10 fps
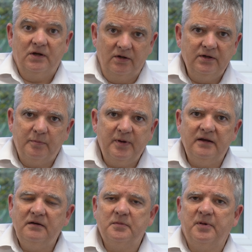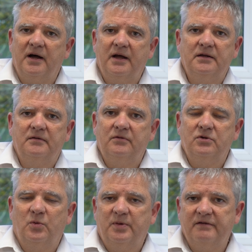underpinned by
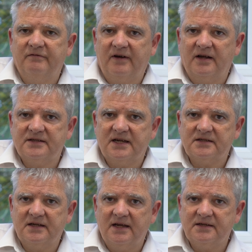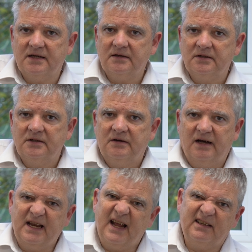European fire test data,
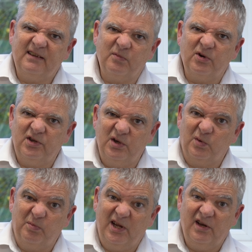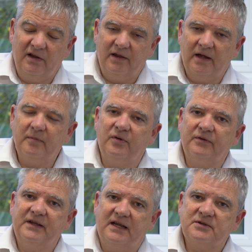and I added the word European in there,
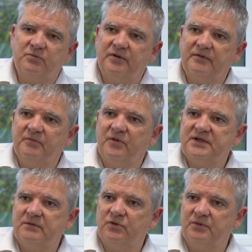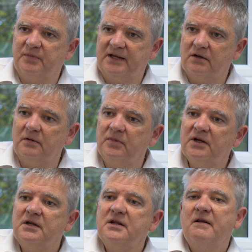but that's what it would become,
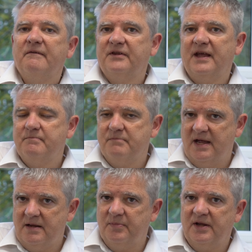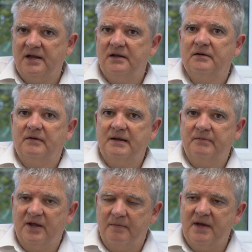there may be
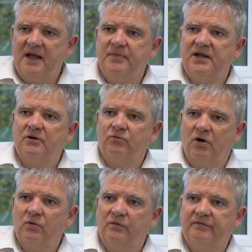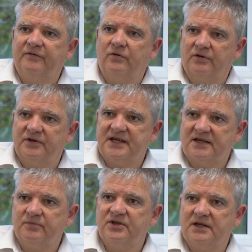a role for
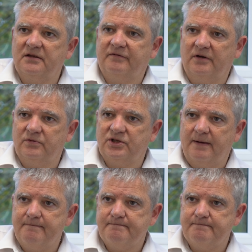assessments in the future.